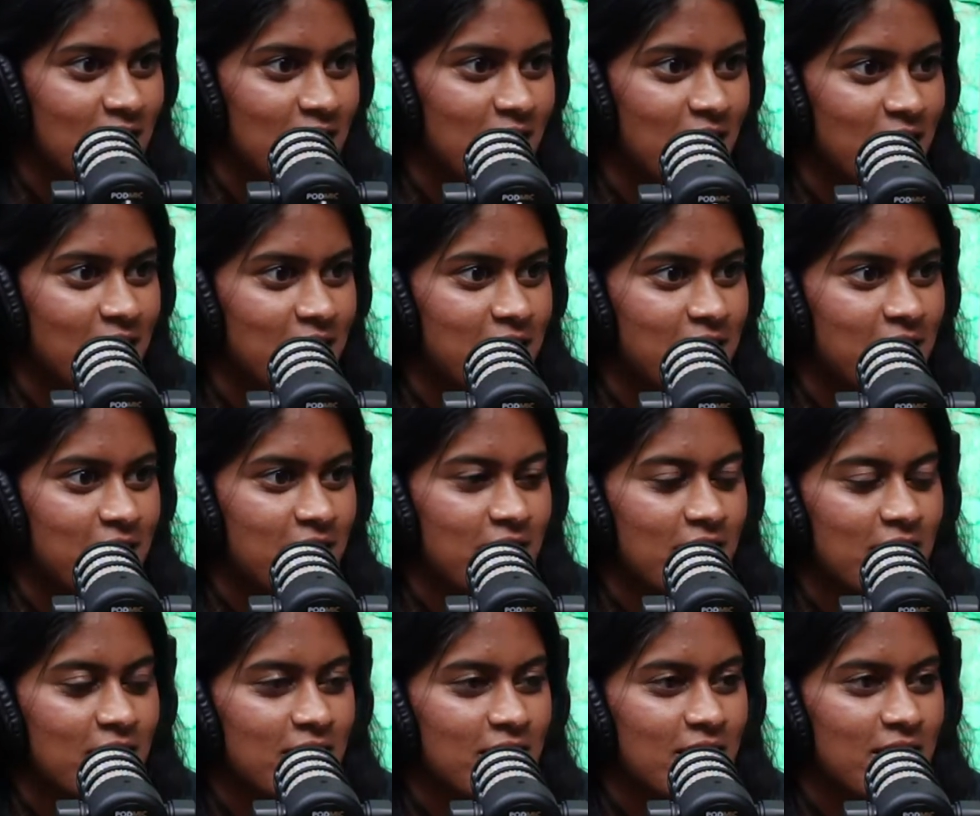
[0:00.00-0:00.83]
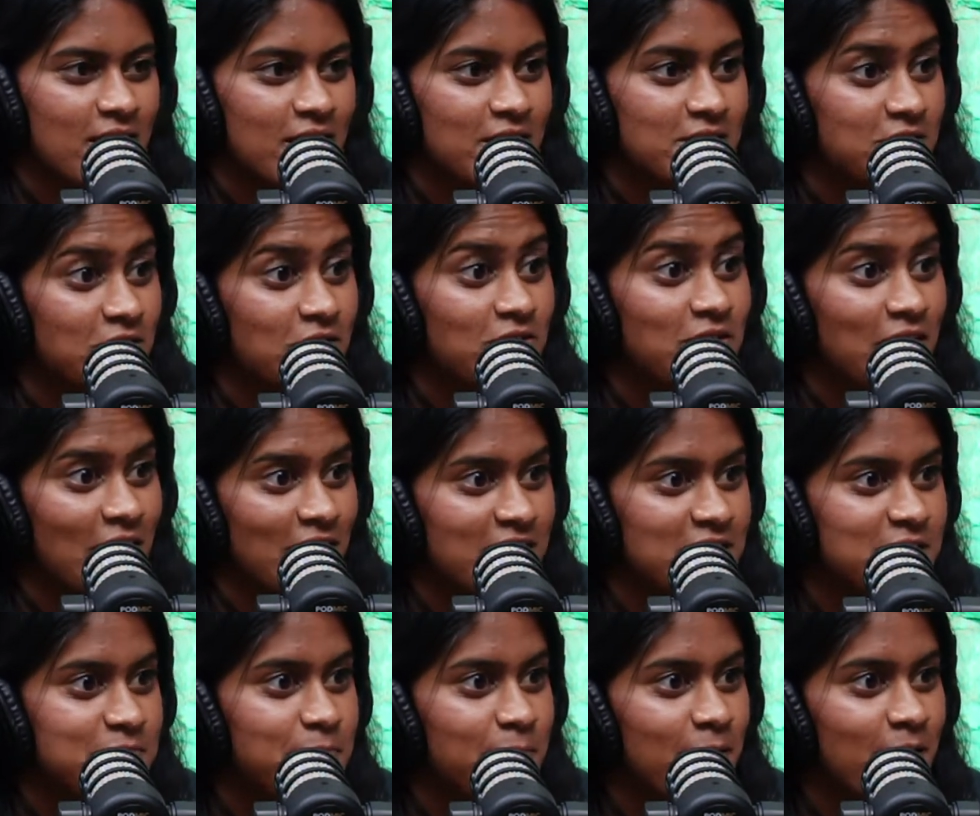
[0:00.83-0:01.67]
like, it's called
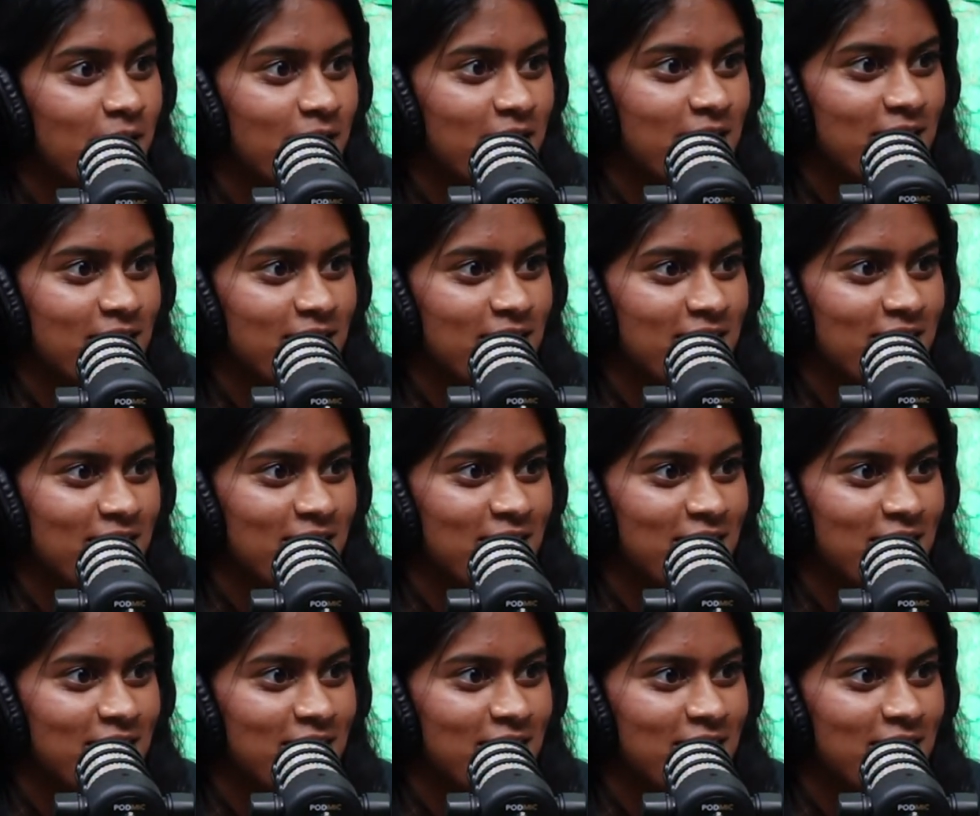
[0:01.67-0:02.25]
ice block,